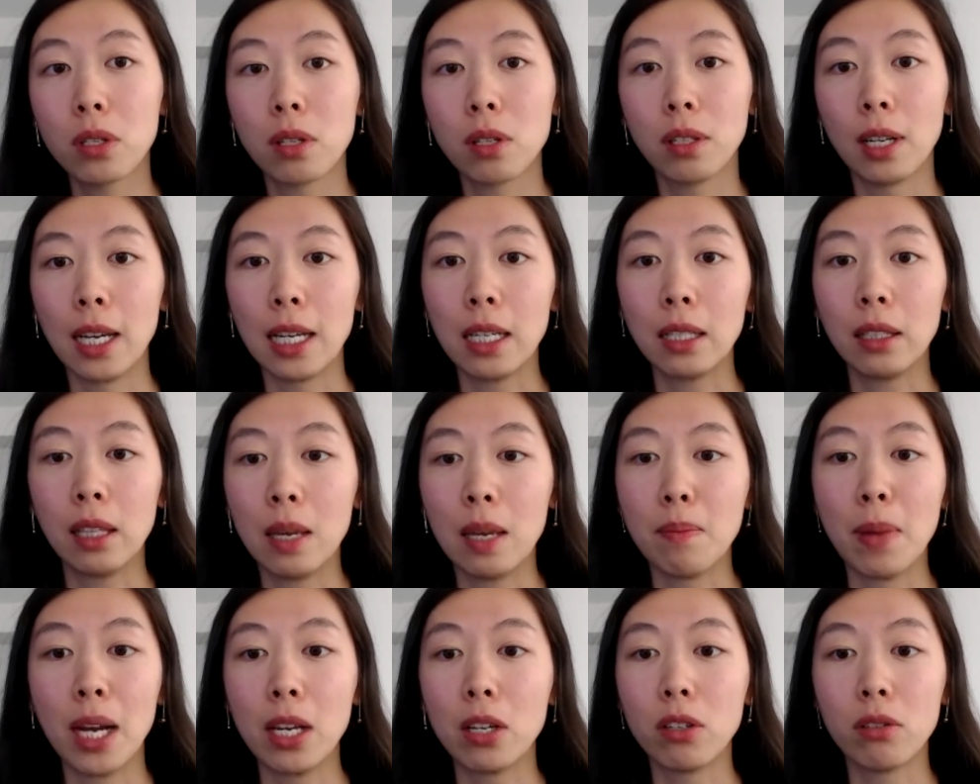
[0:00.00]
like
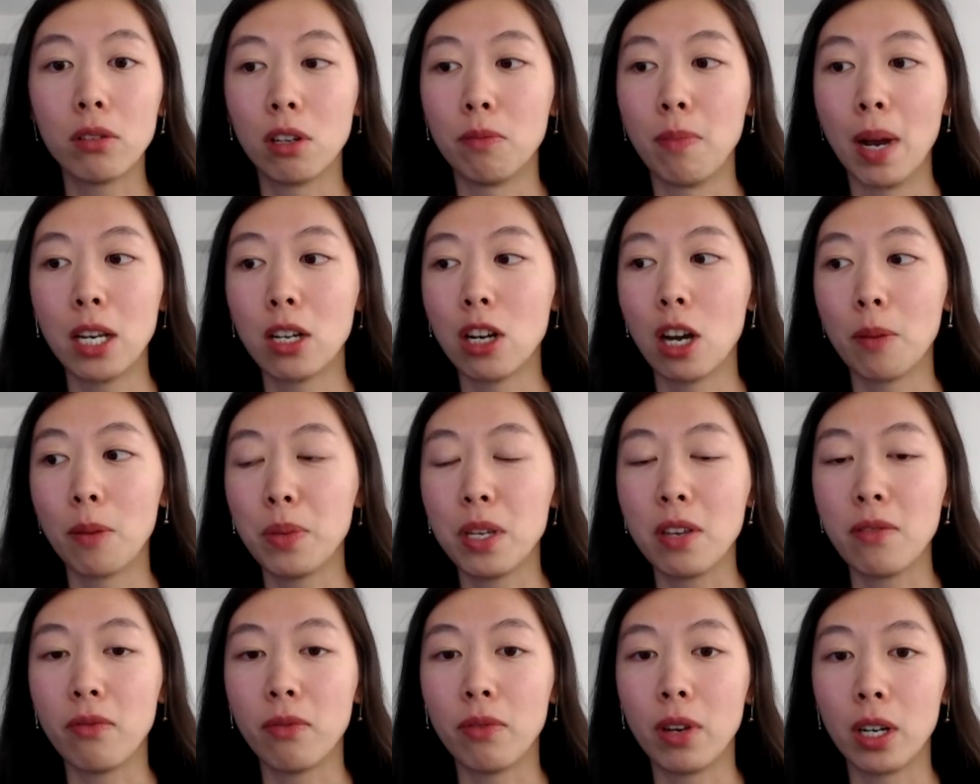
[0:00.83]
there might not be
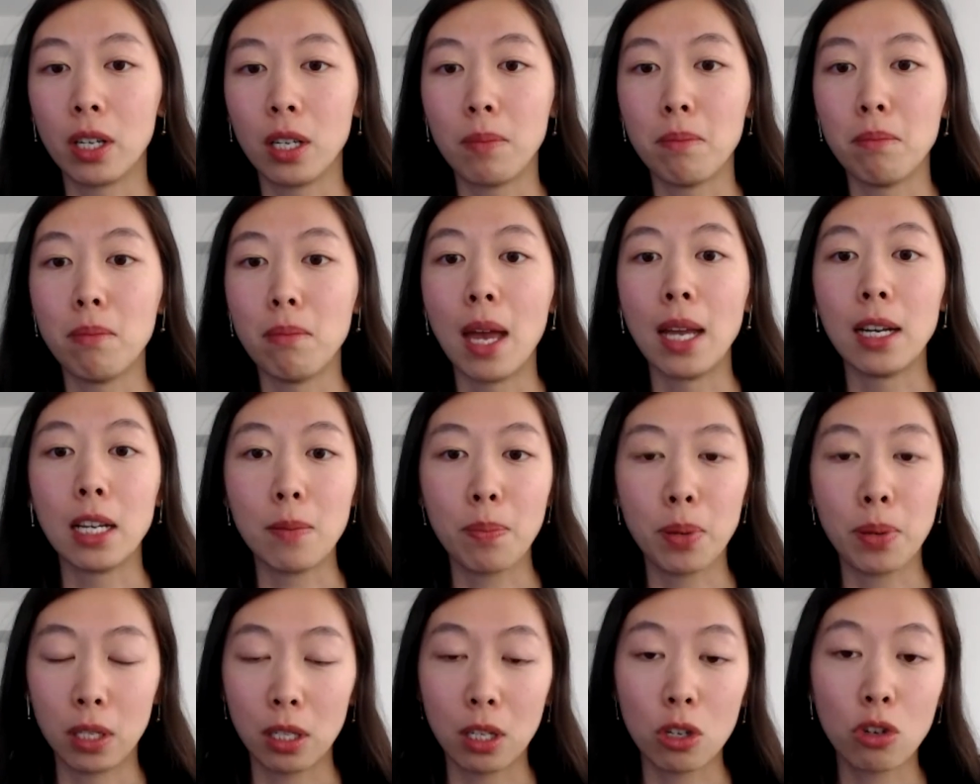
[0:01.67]
very many
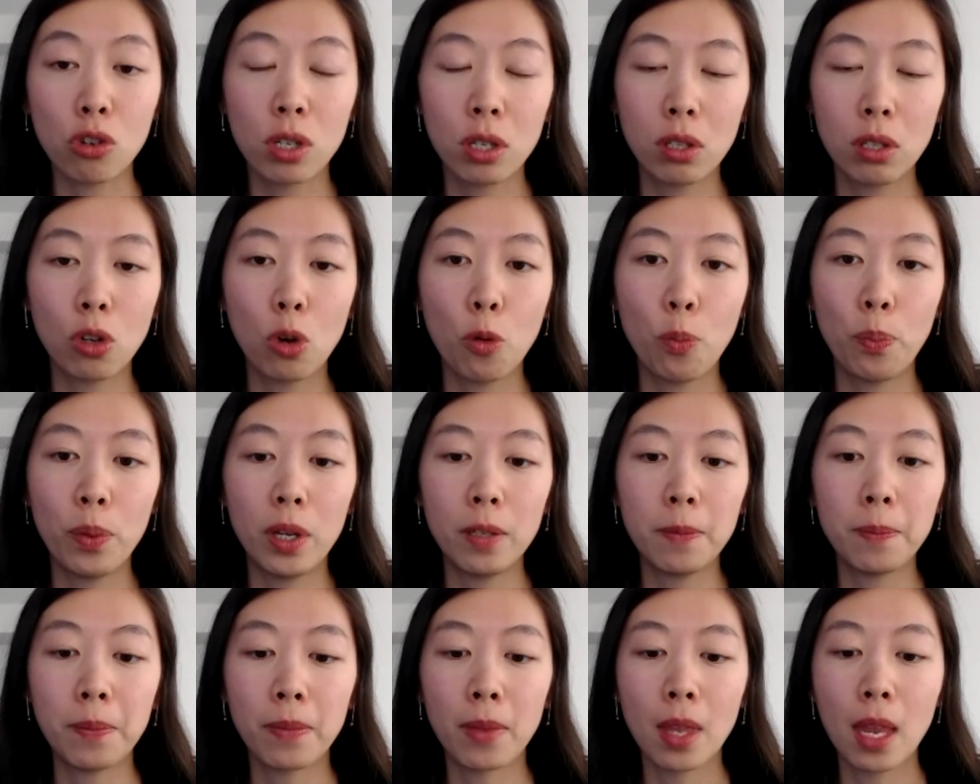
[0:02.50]
positions
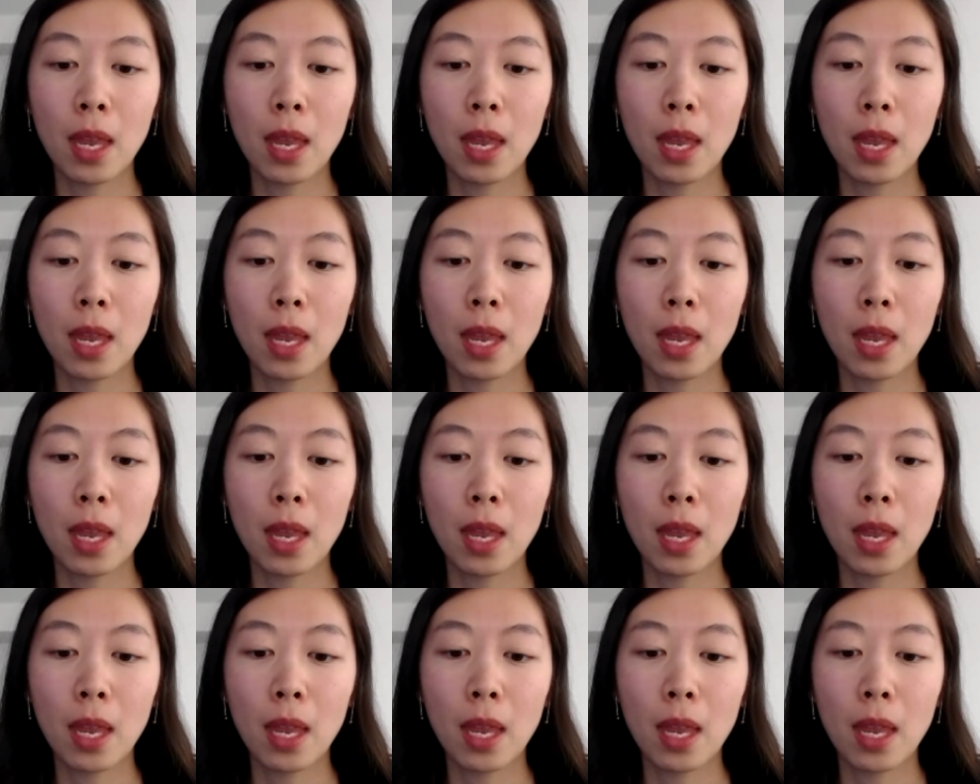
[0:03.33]
open.